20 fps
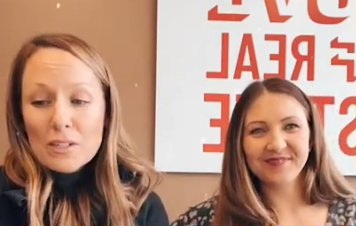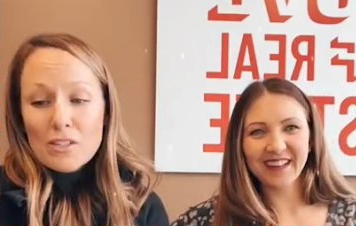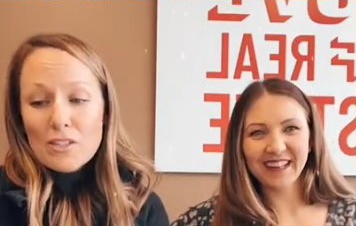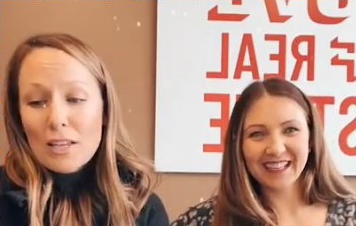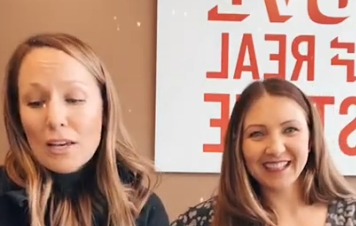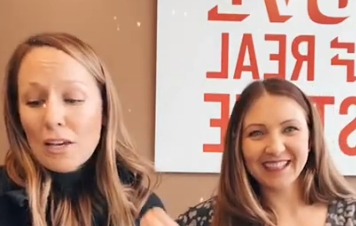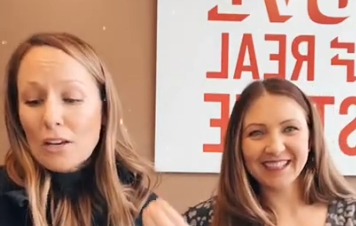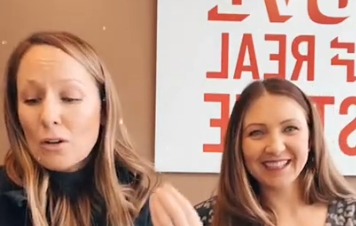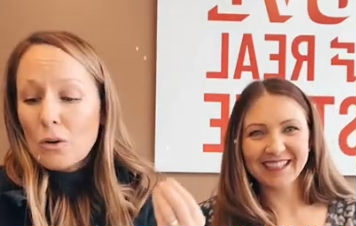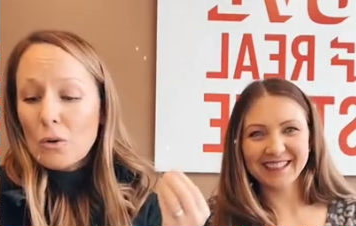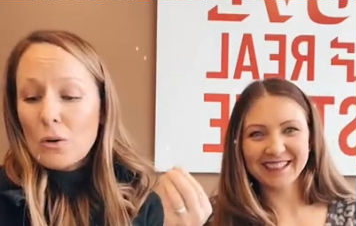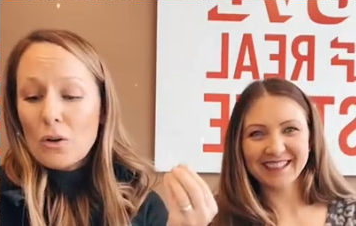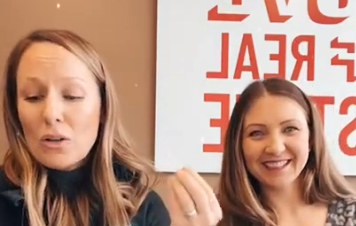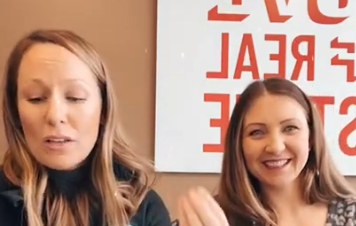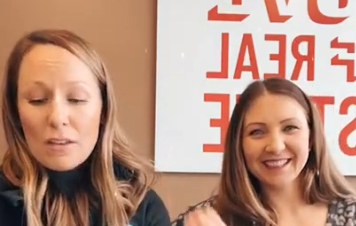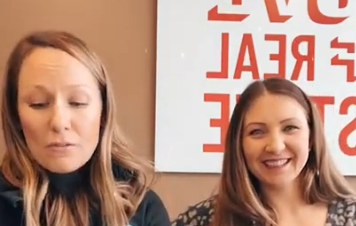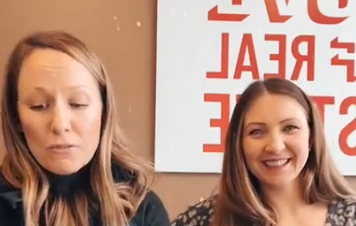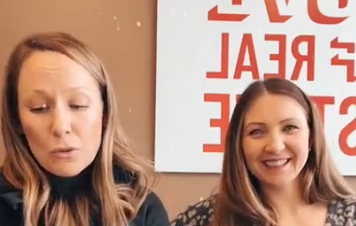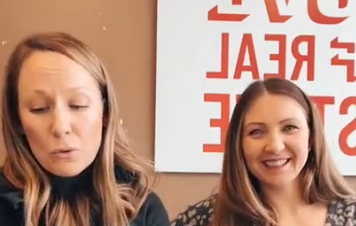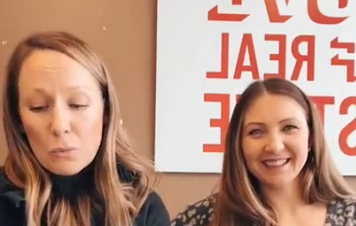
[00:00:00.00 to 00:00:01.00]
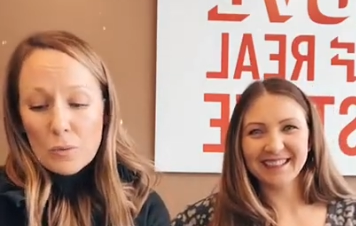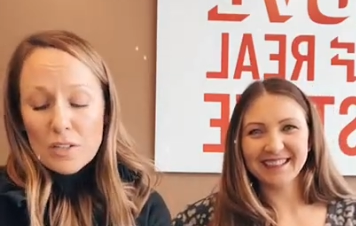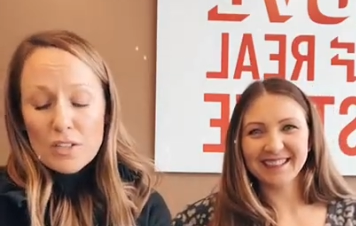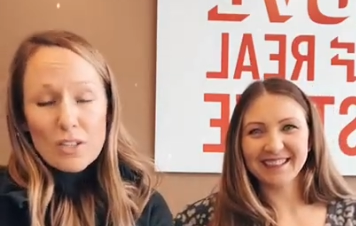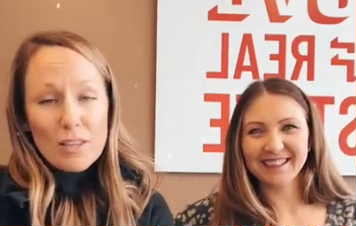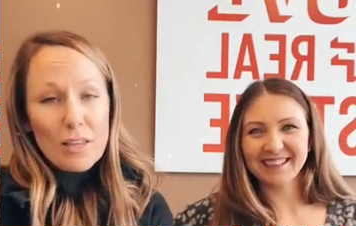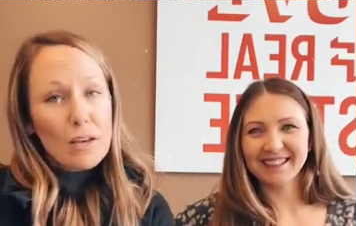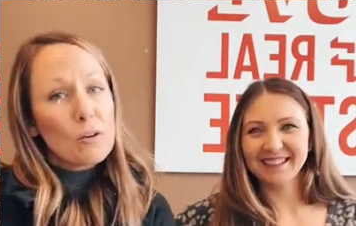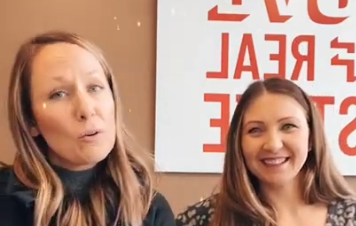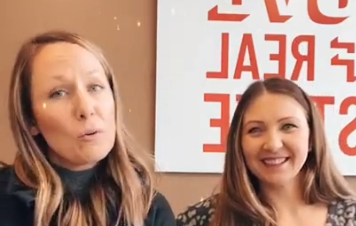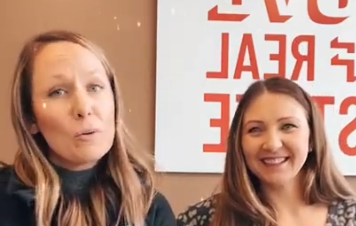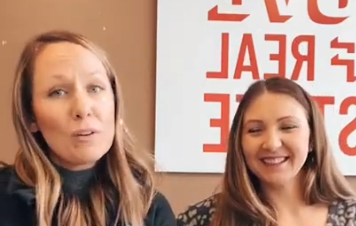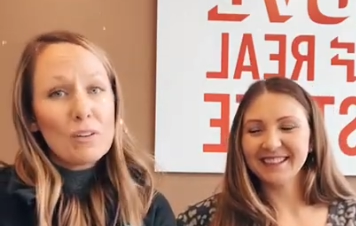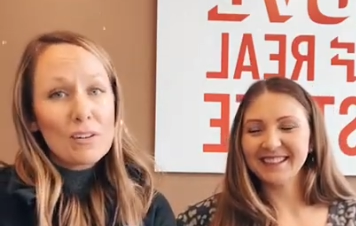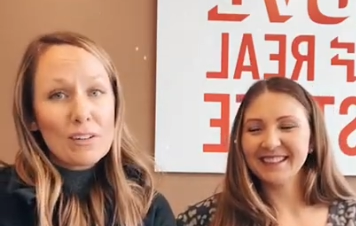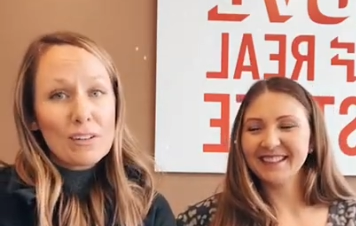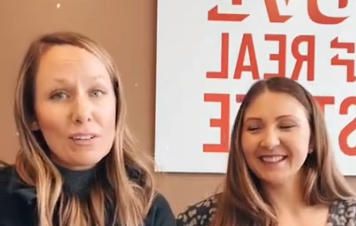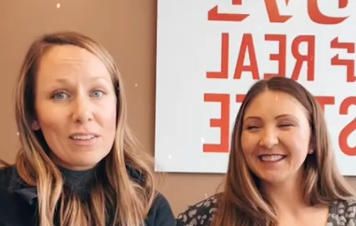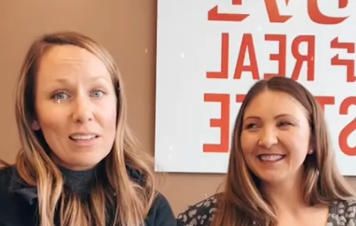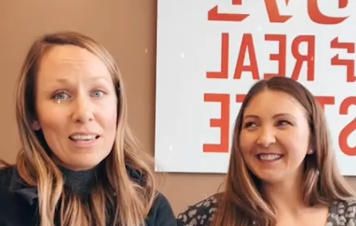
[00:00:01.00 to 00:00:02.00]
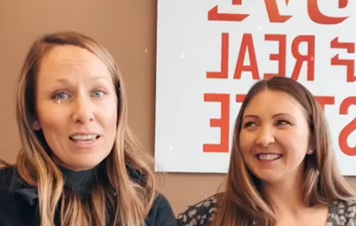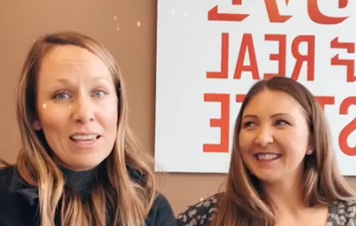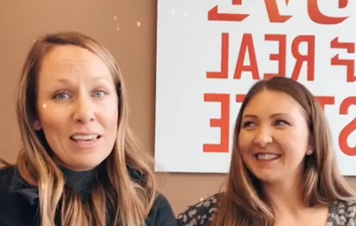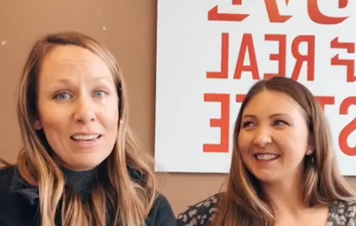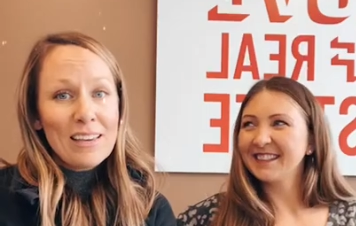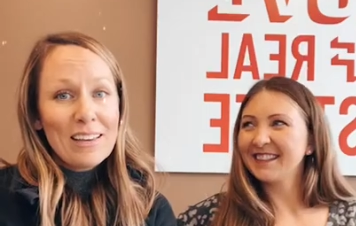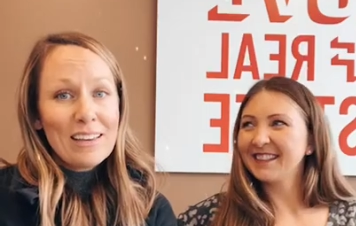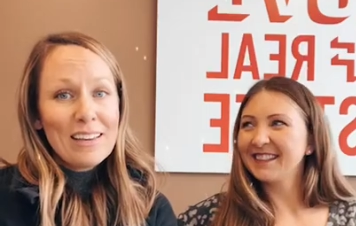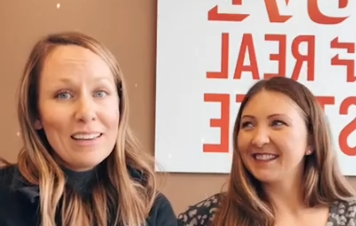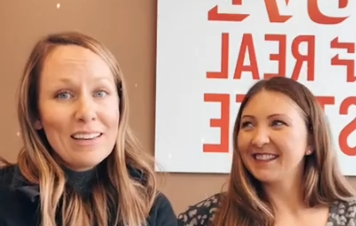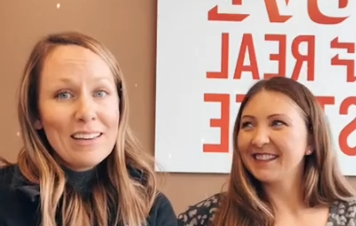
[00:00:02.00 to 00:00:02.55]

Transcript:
Speaker 1: reach that goal if you reach that goal early